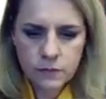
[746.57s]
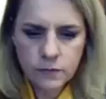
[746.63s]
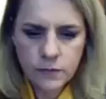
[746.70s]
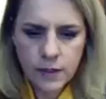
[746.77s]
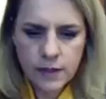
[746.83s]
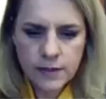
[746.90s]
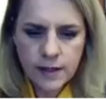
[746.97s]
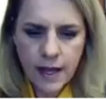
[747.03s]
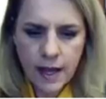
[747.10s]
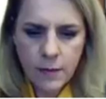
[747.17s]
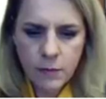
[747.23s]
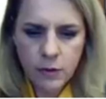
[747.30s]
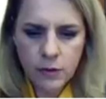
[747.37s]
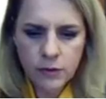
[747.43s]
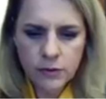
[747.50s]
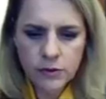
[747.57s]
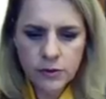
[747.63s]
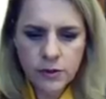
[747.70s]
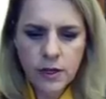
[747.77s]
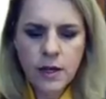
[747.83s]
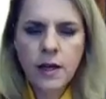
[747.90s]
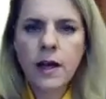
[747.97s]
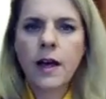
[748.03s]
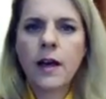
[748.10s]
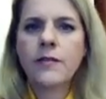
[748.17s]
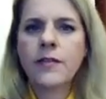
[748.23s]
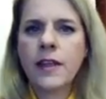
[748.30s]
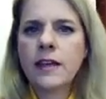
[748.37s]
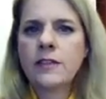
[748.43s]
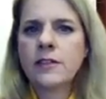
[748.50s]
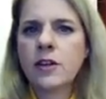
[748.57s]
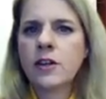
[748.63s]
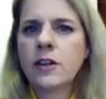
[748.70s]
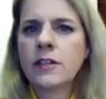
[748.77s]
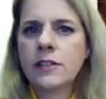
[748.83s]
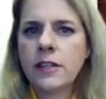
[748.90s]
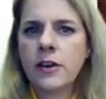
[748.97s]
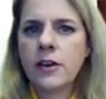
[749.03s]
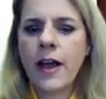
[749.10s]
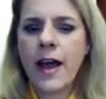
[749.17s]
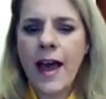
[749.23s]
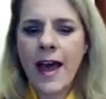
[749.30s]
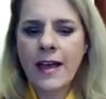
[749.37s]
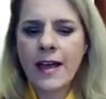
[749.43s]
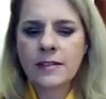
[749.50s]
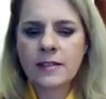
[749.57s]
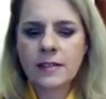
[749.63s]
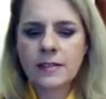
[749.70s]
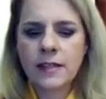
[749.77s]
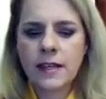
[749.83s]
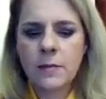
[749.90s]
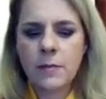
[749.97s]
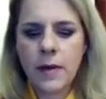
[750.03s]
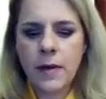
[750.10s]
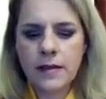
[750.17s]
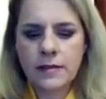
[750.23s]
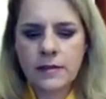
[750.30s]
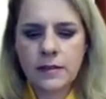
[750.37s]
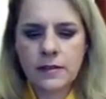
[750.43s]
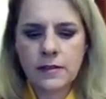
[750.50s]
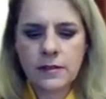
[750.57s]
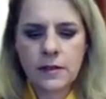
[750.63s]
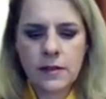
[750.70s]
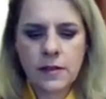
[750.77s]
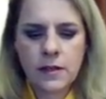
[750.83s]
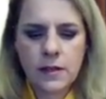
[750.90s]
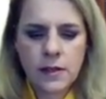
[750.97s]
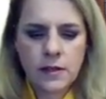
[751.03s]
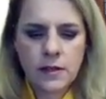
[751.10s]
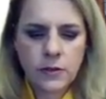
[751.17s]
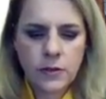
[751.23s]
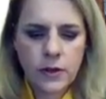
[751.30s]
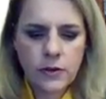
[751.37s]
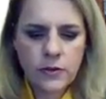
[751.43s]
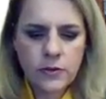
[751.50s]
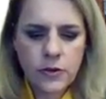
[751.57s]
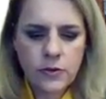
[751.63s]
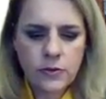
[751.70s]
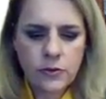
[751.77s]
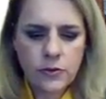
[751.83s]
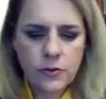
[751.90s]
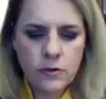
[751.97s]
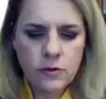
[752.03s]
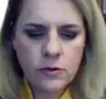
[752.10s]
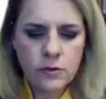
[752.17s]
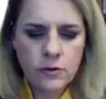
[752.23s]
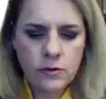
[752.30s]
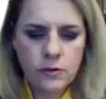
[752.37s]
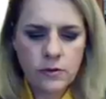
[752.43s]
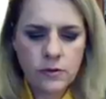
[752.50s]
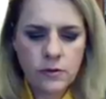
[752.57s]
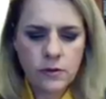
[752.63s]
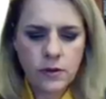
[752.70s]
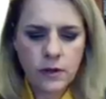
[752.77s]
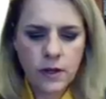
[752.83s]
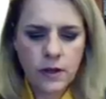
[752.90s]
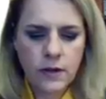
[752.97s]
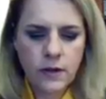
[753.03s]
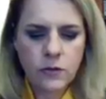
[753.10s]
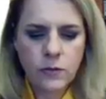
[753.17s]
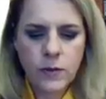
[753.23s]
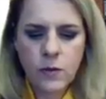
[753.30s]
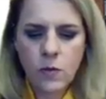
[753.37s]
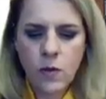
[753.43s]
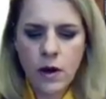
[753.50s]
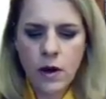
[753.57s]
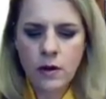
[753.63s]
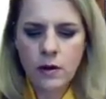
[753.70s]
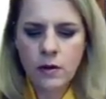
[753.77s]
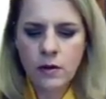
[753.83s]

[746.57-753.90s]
examples of things that are considered acids and bases. So here's neutral, and this will be water.